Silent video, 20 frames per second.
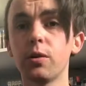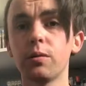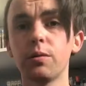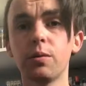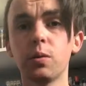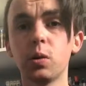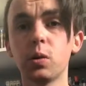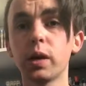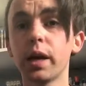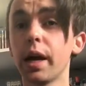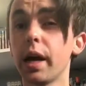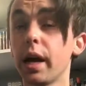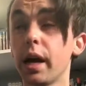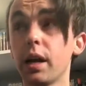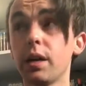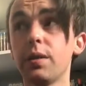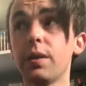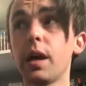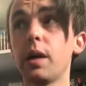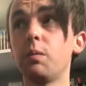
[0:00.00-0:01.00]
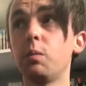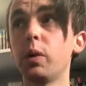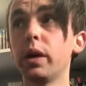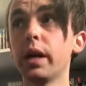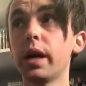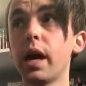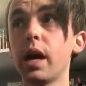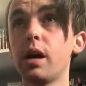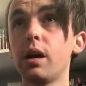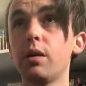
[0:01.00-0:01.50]
on 4K. And then
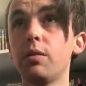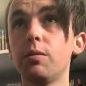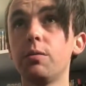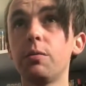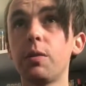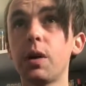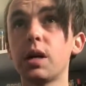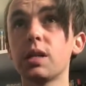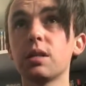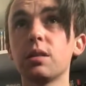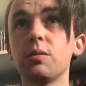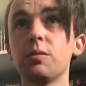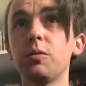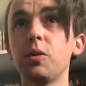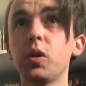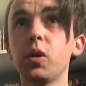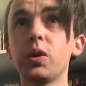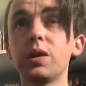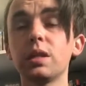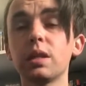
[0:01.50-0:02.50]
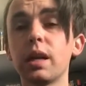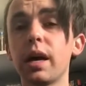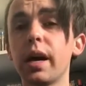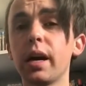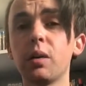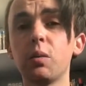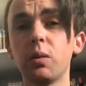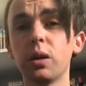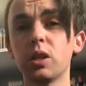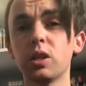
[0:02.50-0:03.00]
we have Fast and Furious
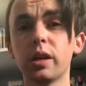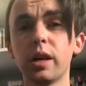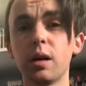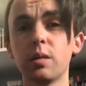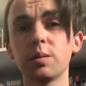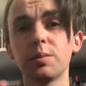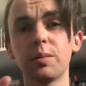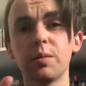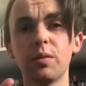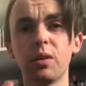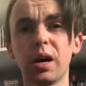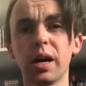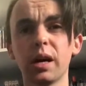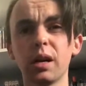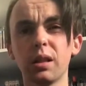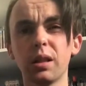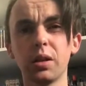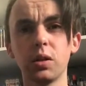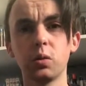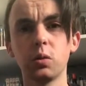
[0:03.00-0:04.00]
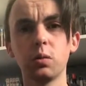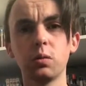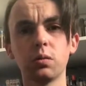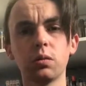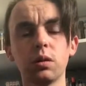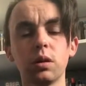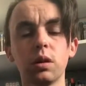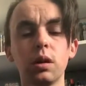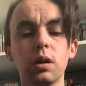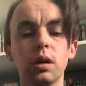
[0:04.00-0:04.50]
8, which comes with like a little
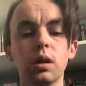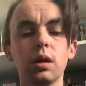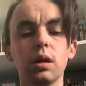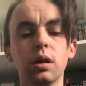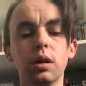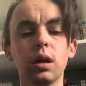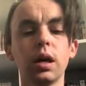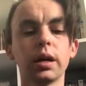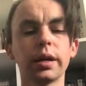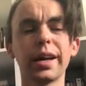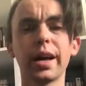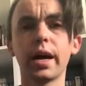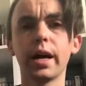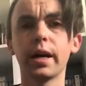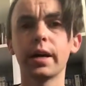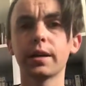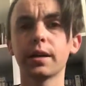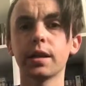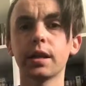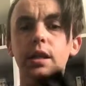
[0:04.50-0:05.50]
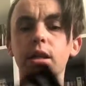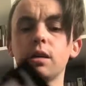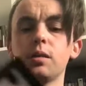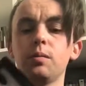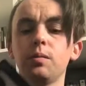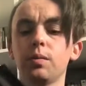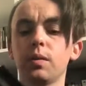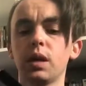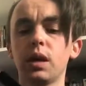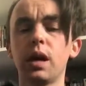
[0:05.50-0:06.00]
car thing,
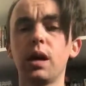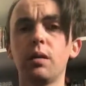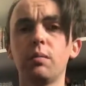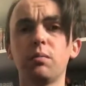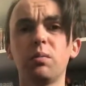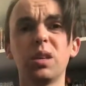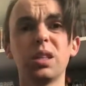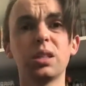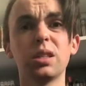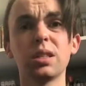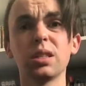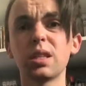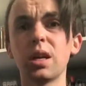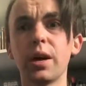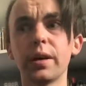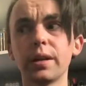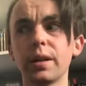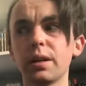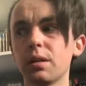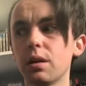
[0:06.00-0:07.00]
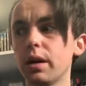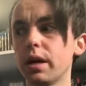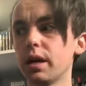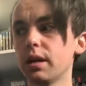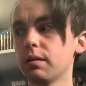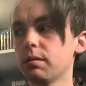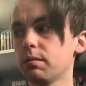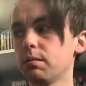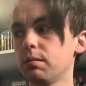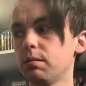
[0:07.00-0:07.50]
which is only
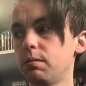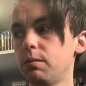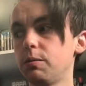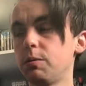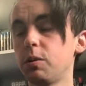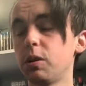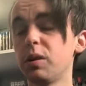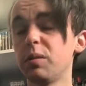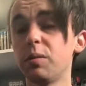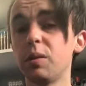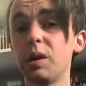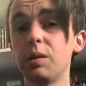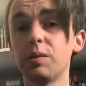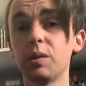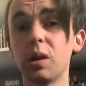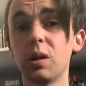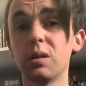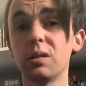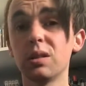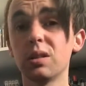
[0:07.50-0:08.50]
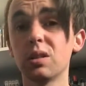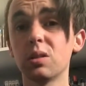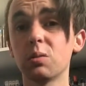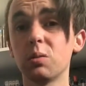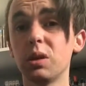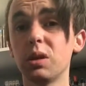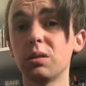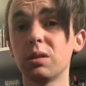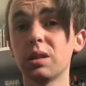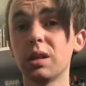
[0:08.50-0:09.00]
like $45 as
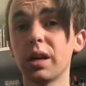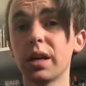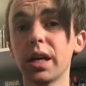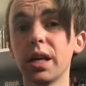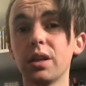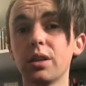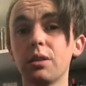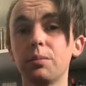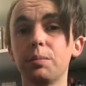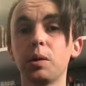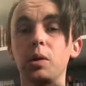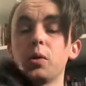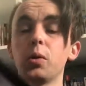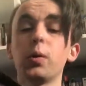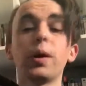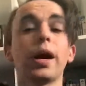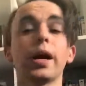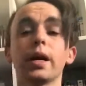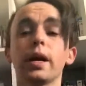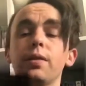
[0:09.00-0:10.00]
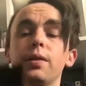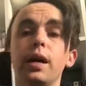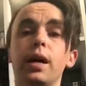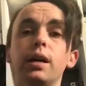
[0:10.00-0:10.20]
well, so again the Blu-ray, and